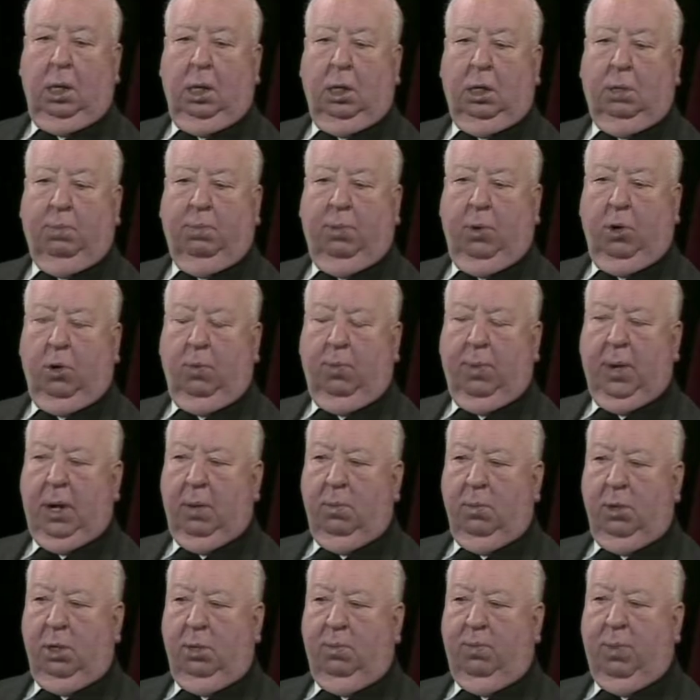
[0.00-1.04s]

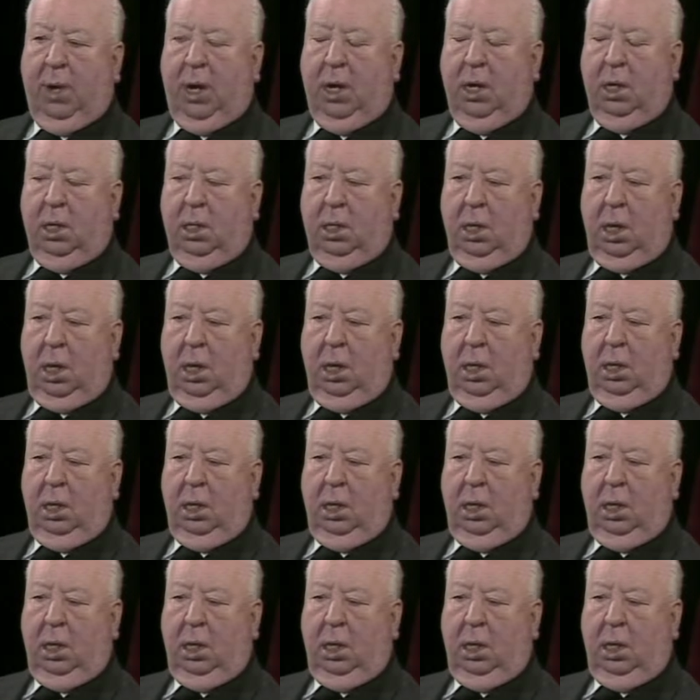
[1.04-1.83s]
Spellbound was based on a